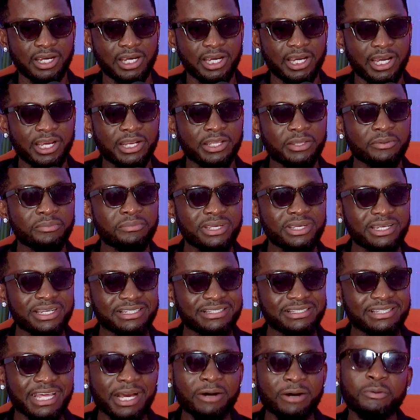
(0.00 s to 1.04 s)
The
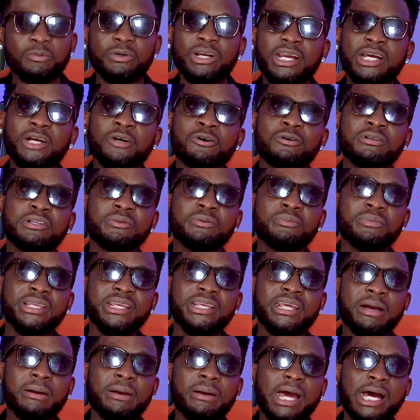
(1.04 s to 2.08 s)
meanest, would I call it mean?
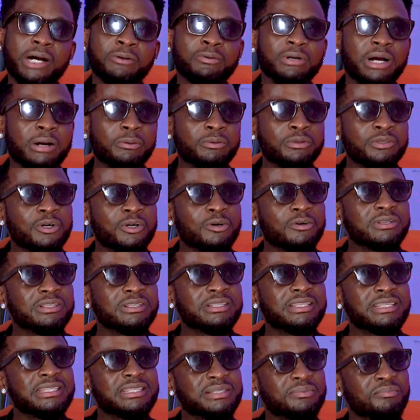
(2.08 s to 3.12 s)
I wouldn't call it
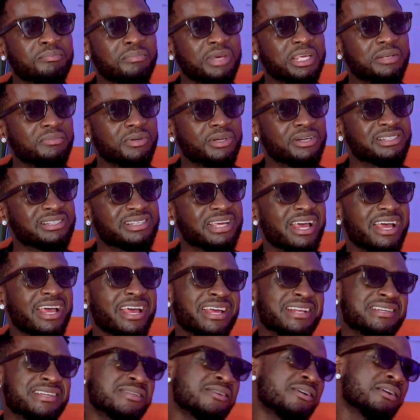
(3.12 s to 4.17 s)
this mean because
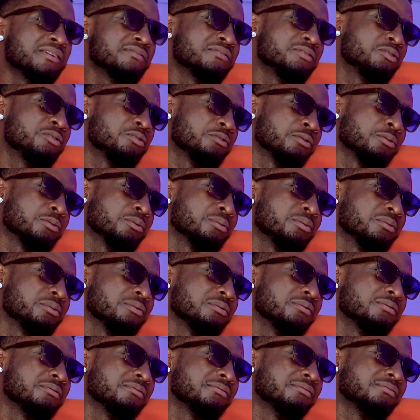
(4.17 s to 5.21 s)
it's not even true.
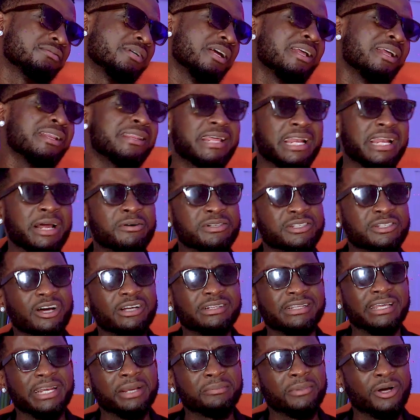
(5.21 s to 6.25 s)
That
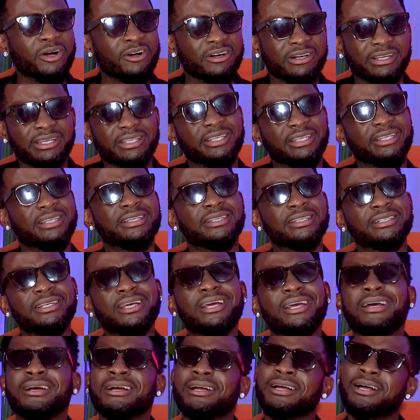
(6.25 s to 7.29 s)
I'm ugly.
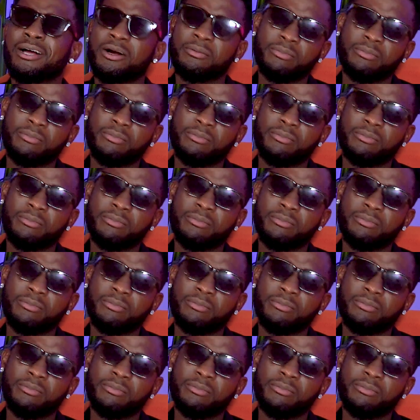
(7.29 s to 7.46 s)
Come